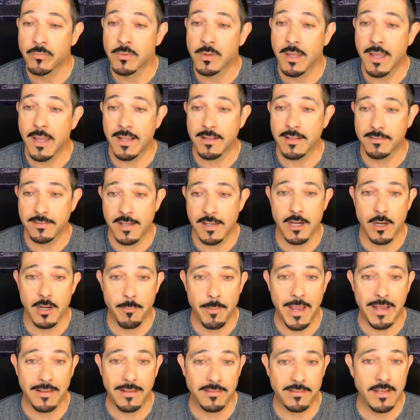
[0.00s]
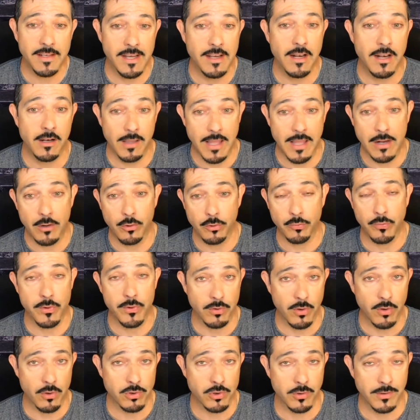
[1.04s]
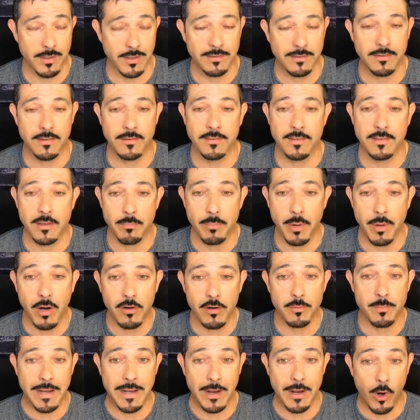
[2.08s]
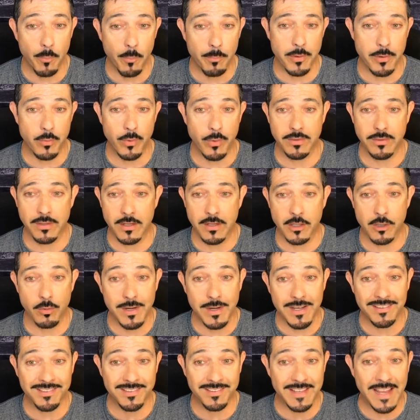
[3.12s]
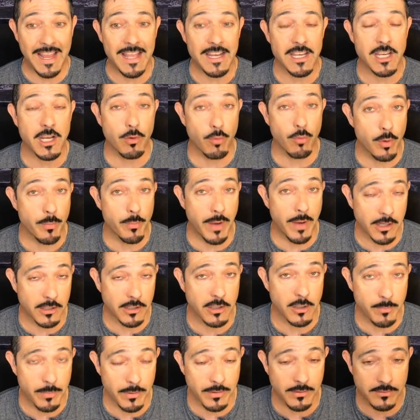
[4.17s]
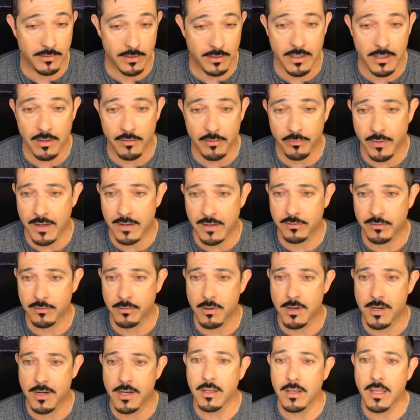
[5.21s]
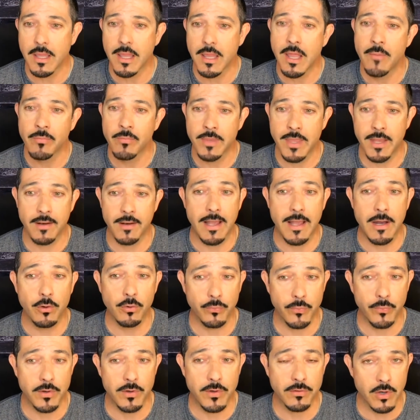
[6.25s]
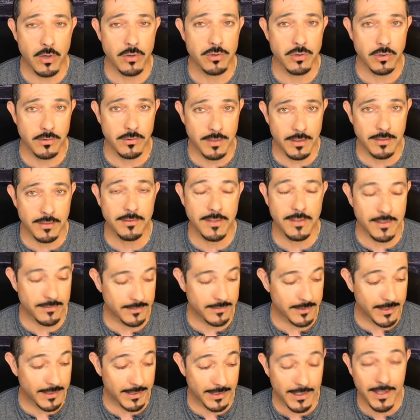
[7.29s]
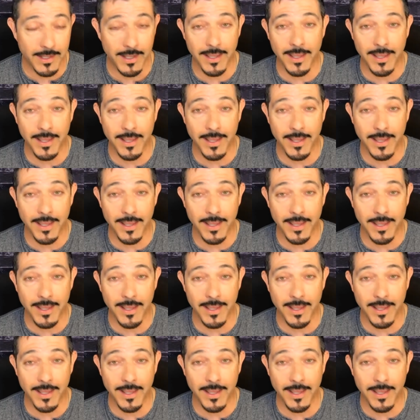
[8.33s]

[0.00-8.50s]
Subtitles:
And seating capacity that allows for social distancing. Bars may open with increased standing room occupancy on phase 3 that allows for social distancing.